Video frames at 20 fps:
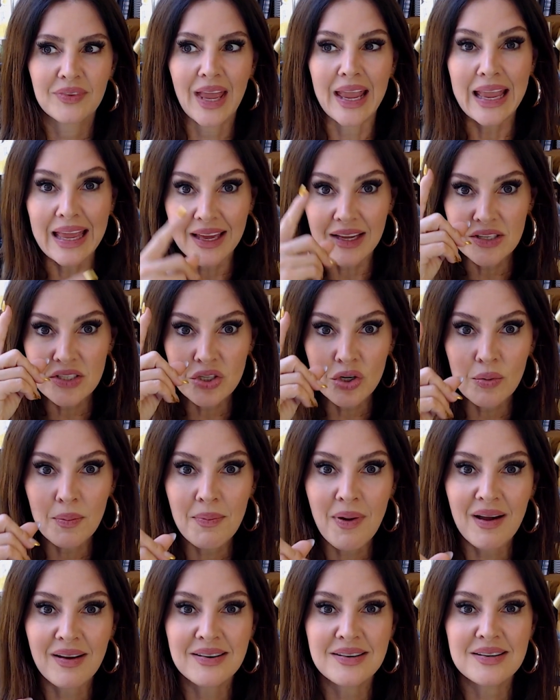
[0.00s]
And your
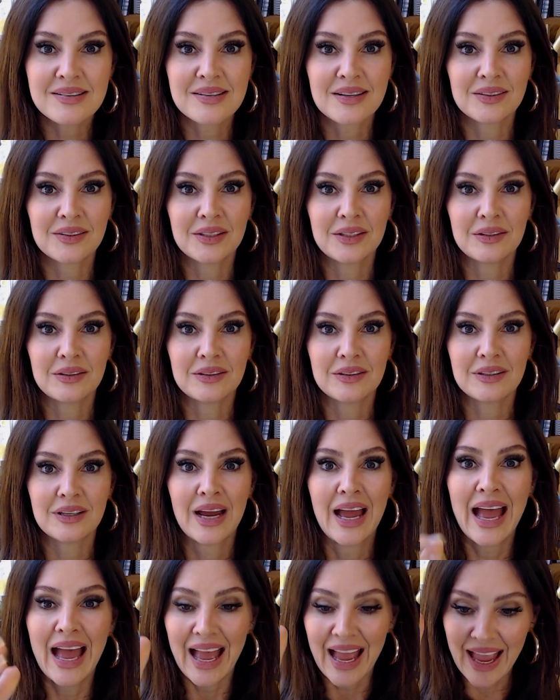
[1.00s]
mind is clearer,
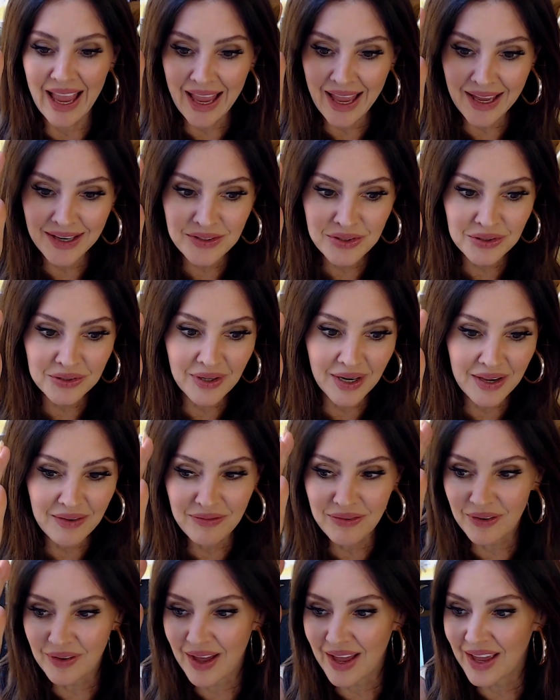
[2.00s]
and you're
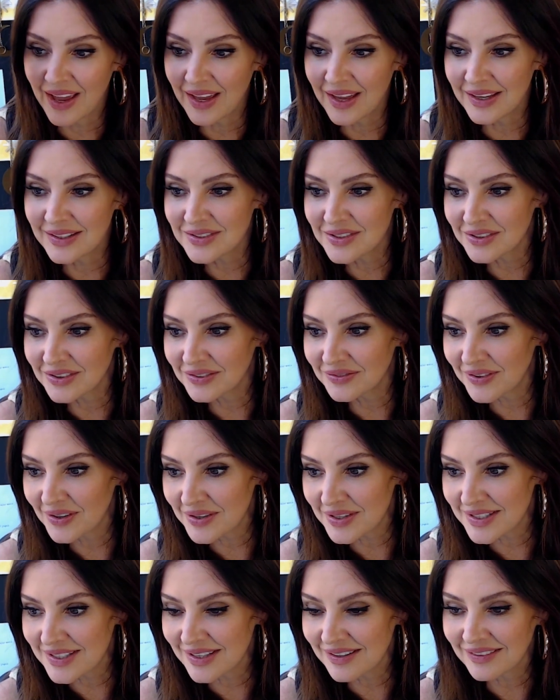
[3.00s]
grateful, and you're
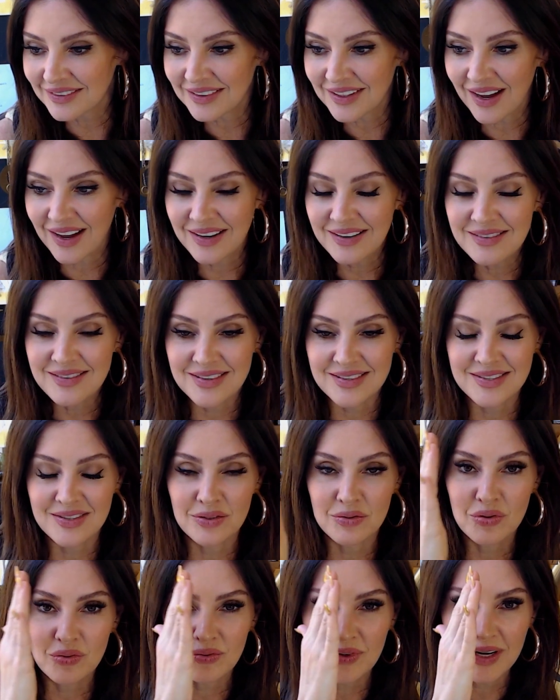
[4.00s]
focusing on kindness.
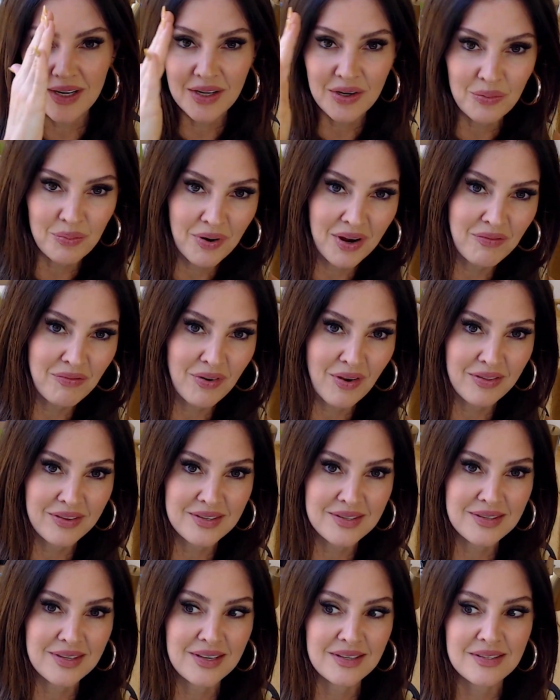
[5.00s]
You're training your brain for all
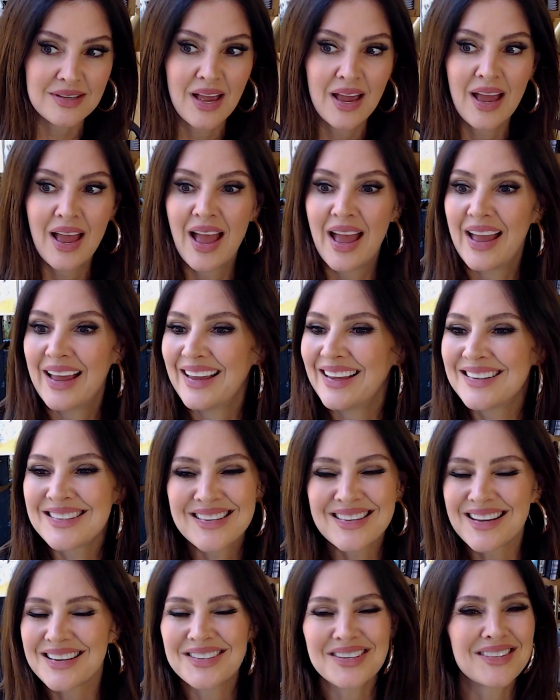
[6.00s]
these things in
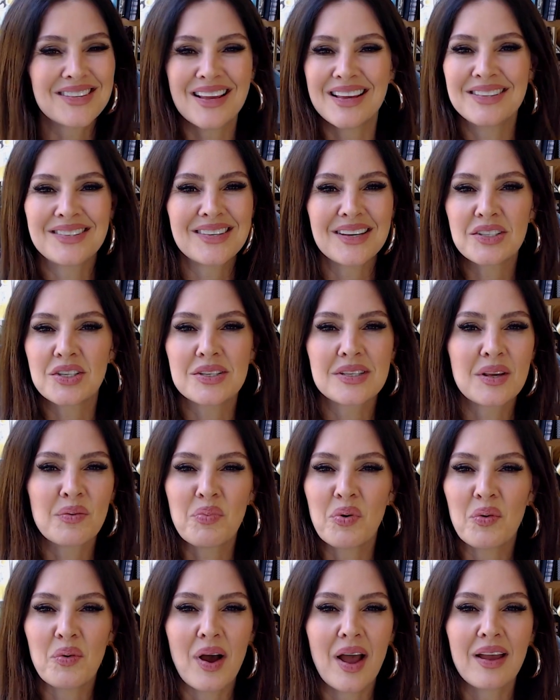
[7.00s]
such a
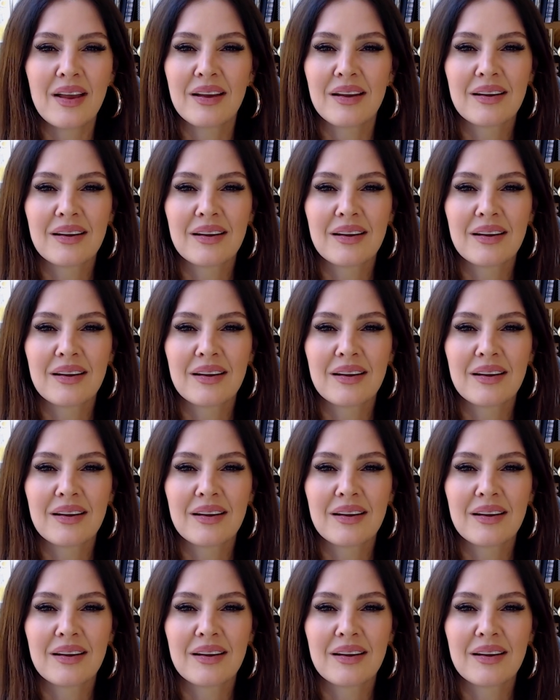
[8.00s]
simple way.